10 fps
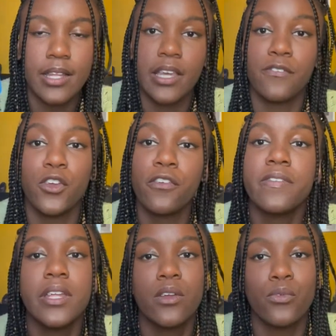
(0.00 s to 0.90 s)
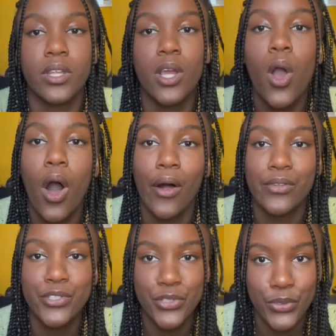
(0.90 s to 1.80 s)
Like, if you're feeling really
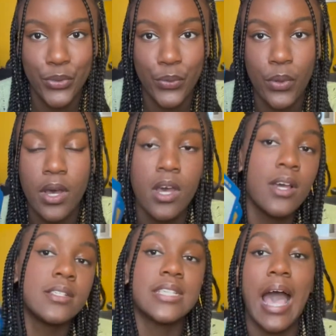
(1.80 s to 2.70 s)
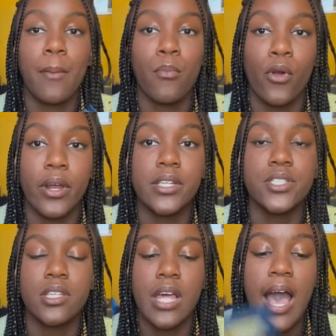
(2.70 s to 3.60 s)
called to tap more
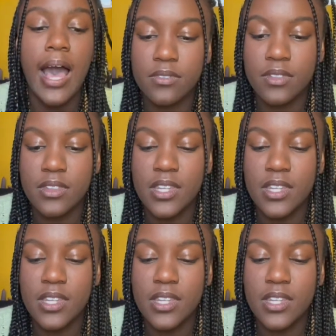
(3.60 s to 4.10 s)
into that,